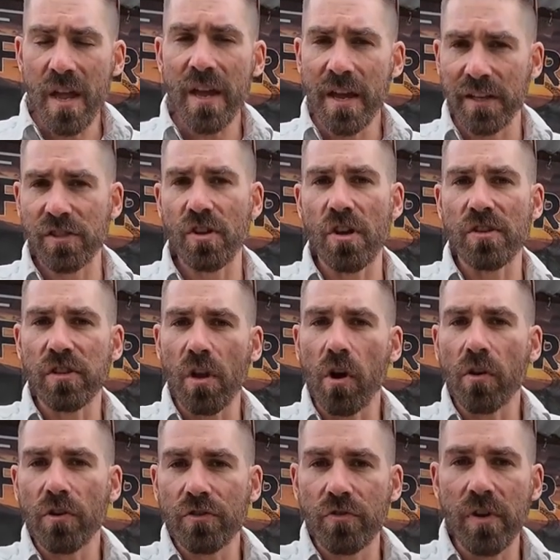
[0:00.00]
It's those
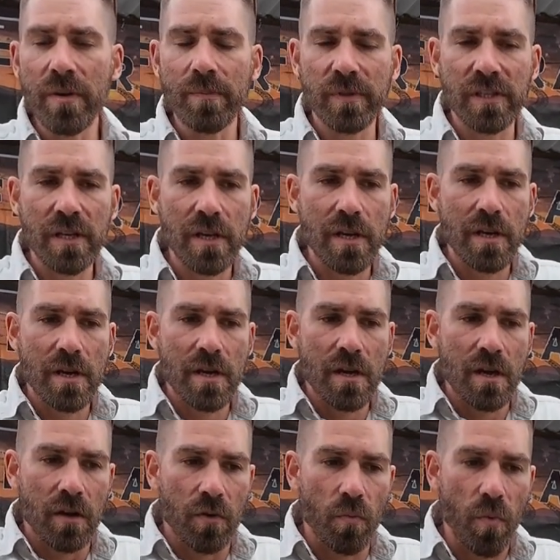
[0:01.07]
longer trips
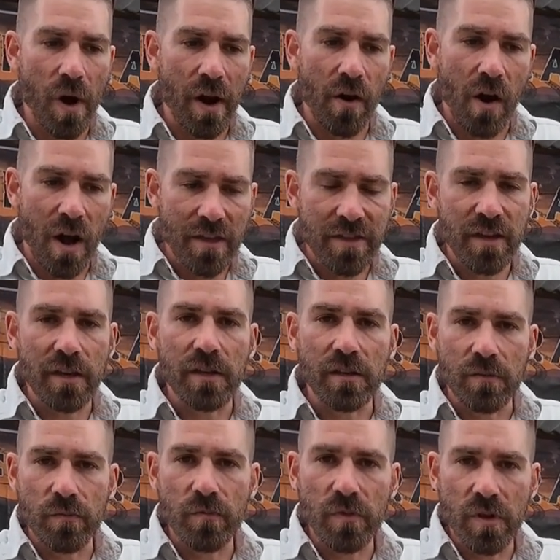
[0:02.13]
where I think
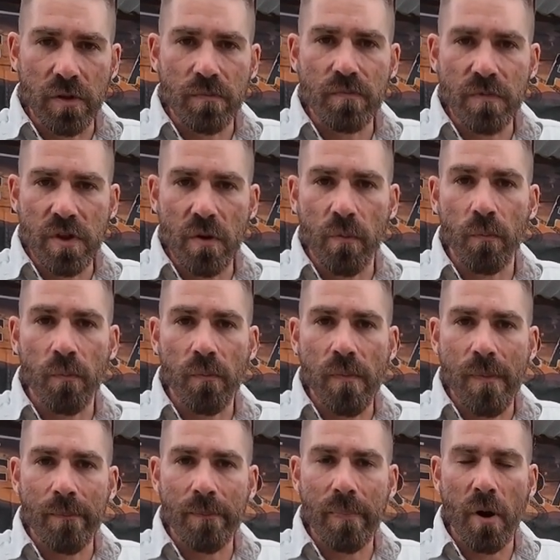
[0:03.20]
you're
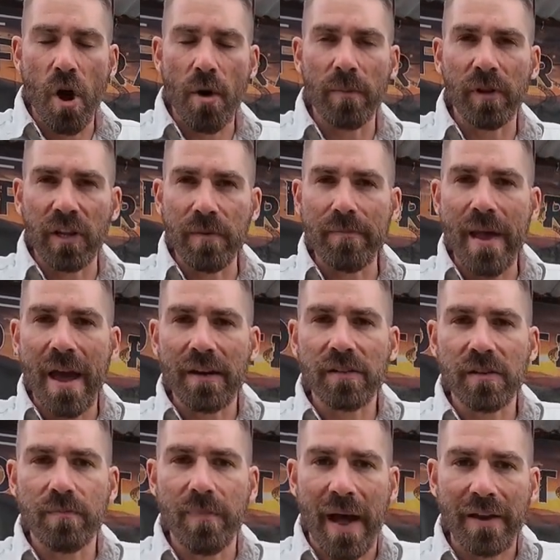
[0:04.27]
permanently
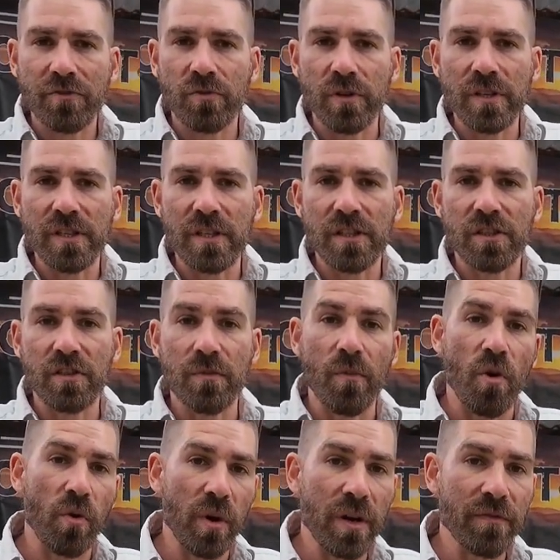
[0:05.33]
mounted battery system
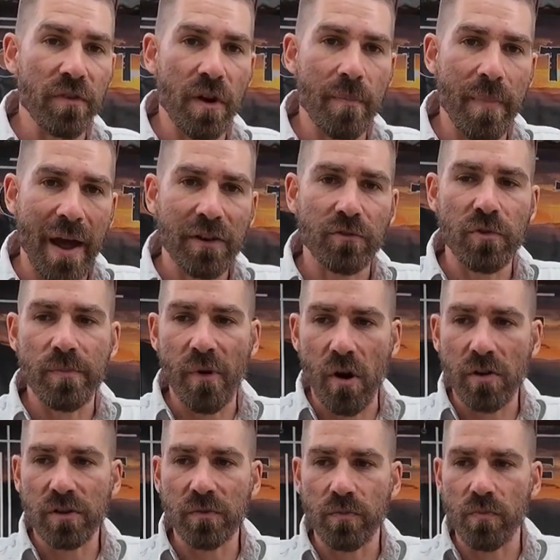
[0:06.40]
or even a battery
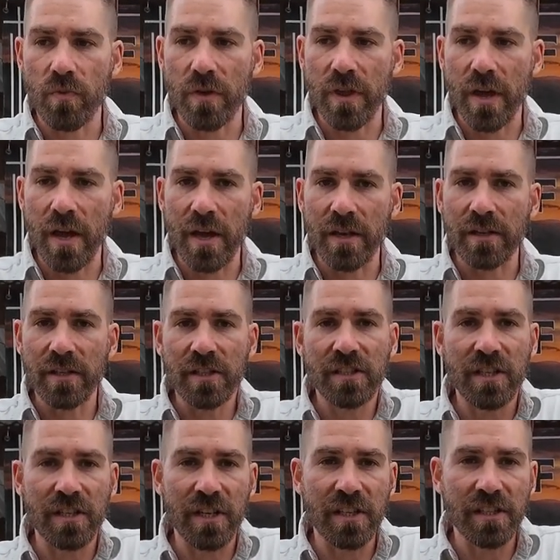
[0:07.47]
box with a
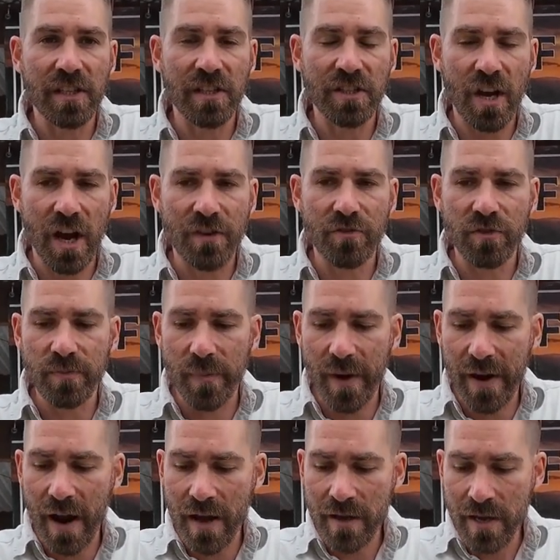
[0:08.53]
DC-DC charger is
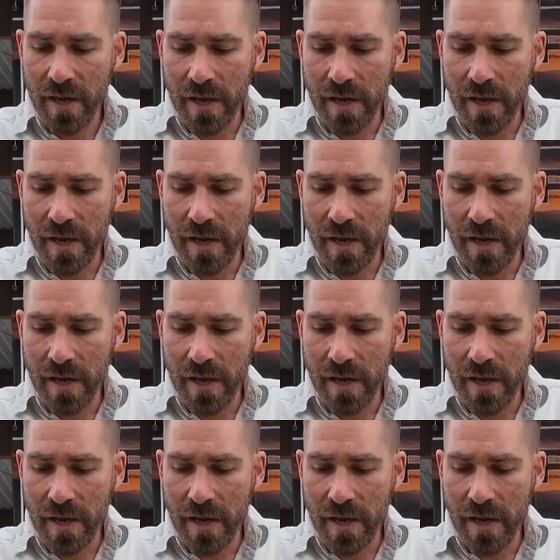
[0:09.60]
better.